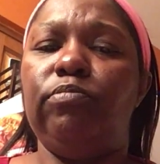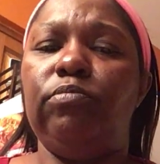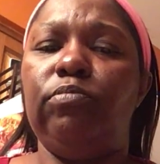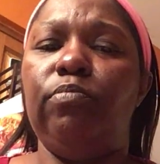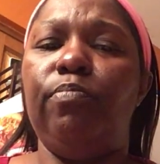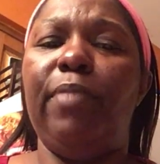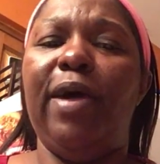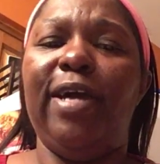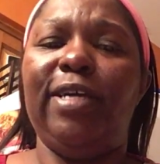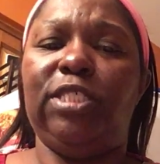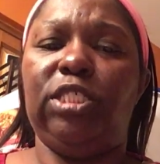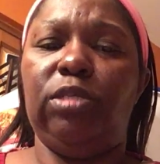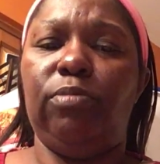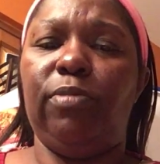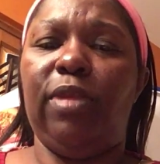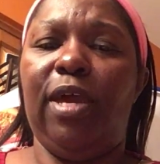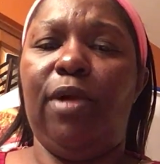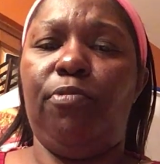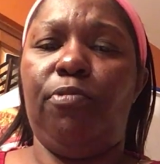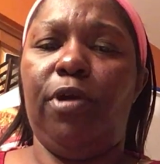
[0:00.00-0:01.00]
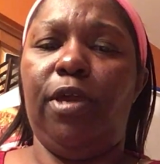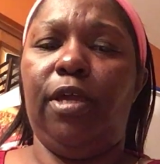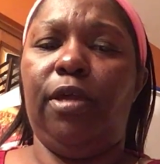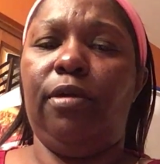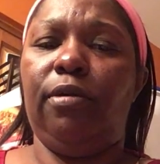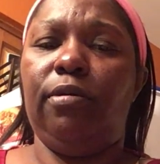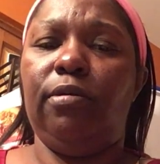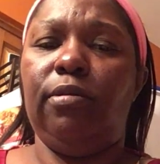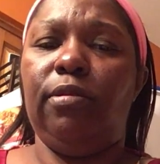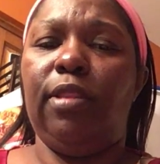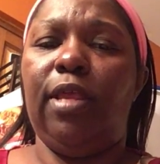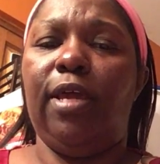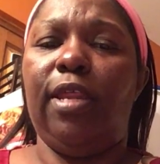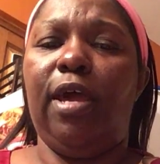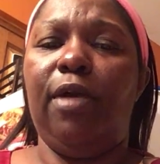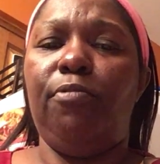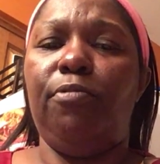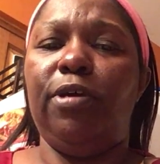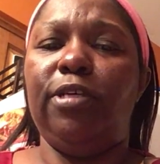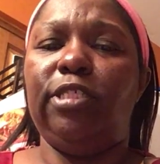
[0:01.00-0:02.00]
mash them that way. Now,
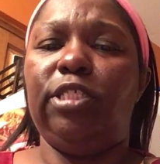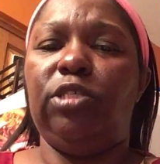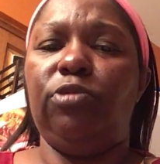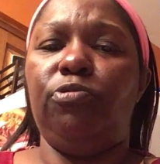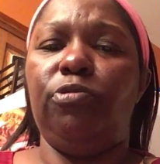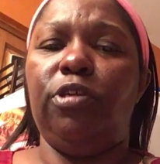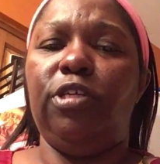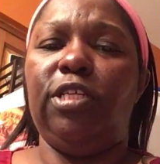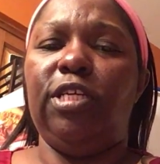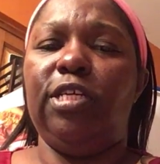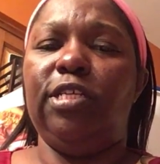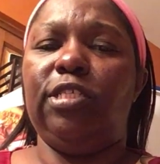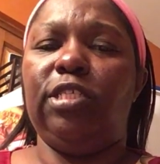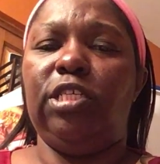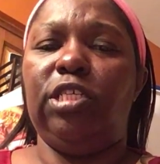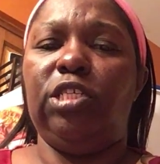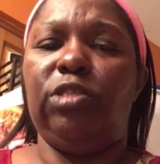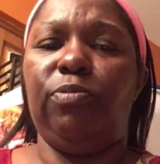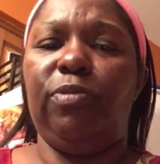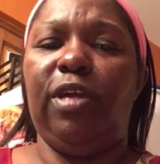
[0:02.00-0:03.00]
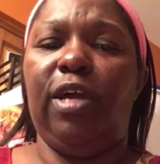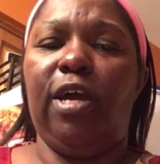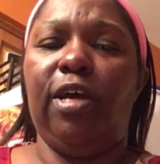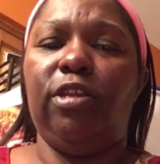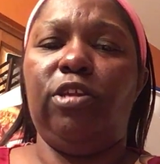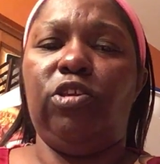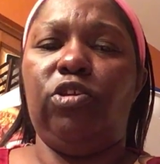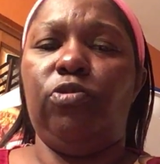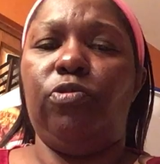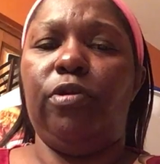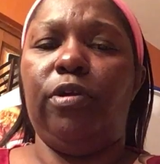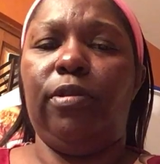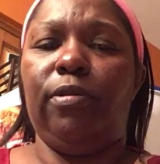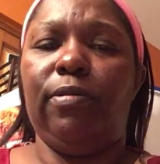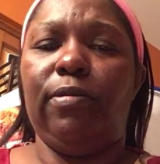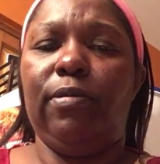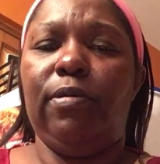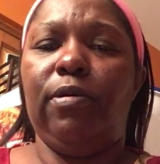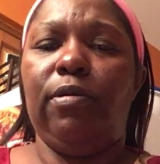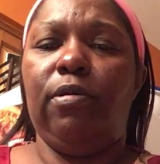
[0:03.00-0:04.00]
that way, she really did teach me how to do it.
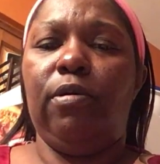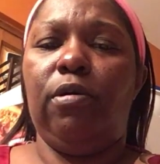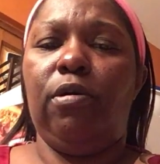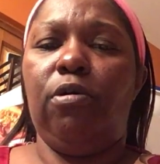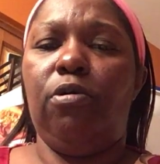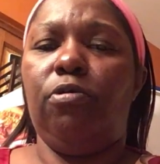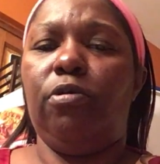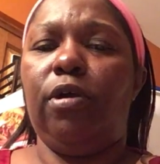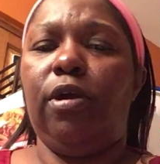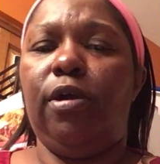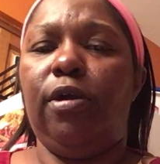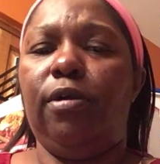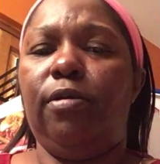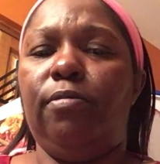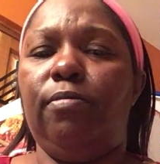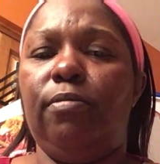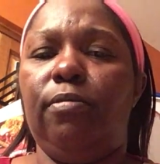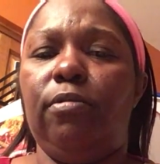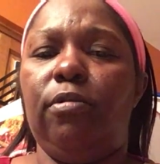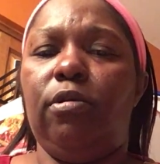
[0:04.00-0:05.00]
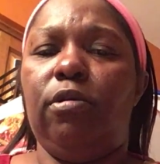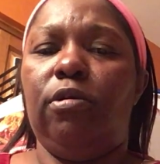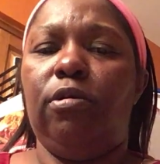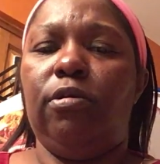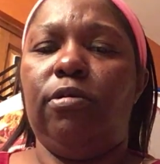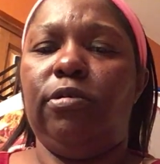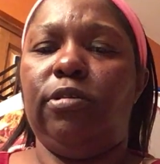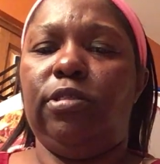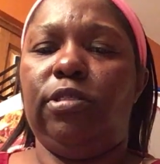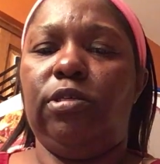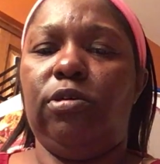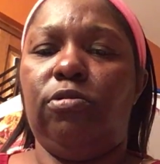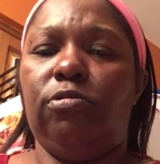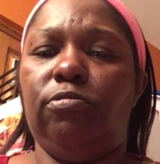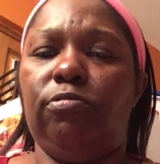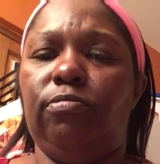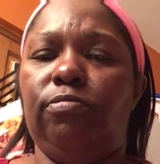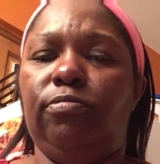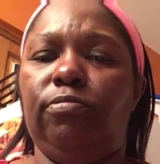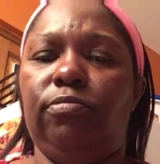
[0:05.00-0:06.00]
Okay.
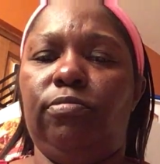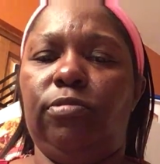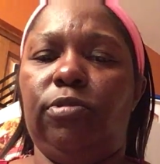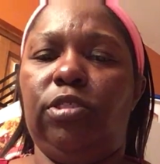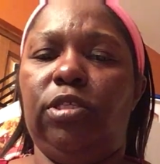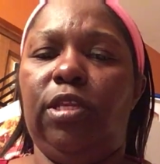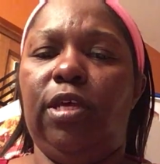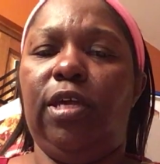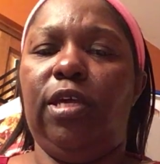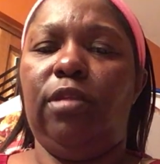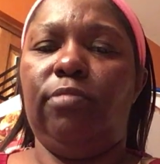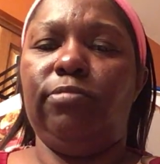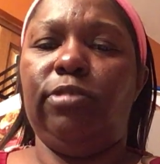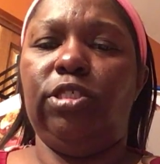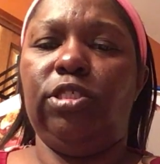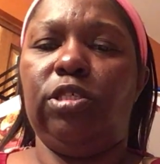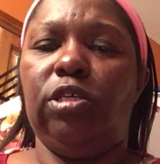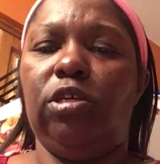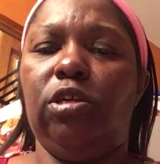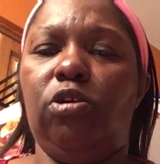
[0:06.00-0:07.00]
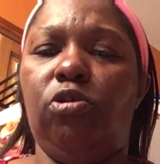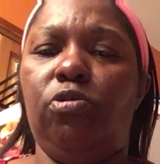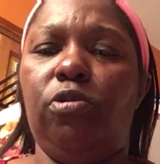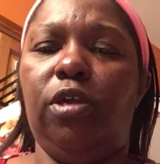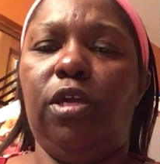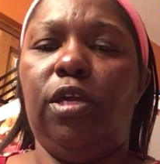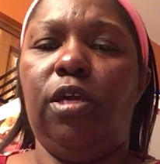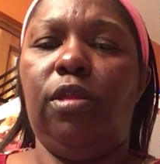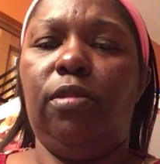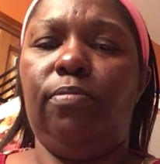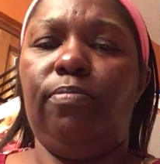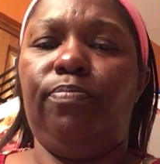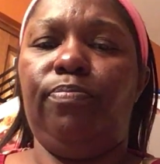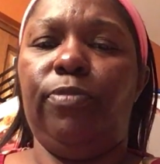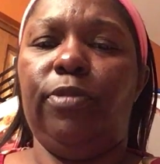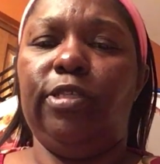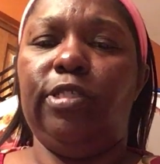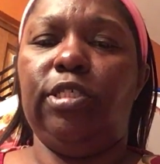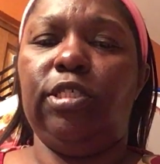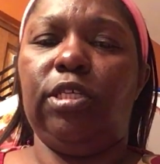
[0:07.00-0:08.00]
So tonight, I'm just gonna go ahead
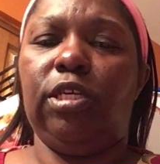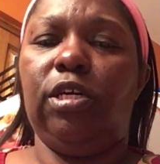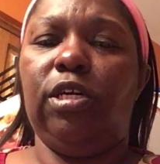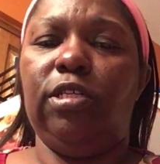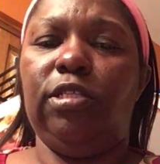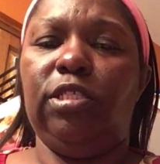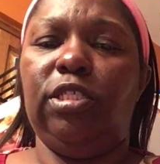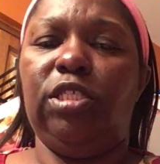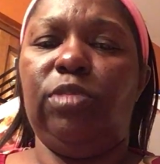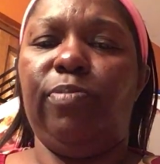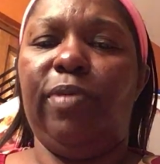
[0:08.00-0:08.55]
and just cut these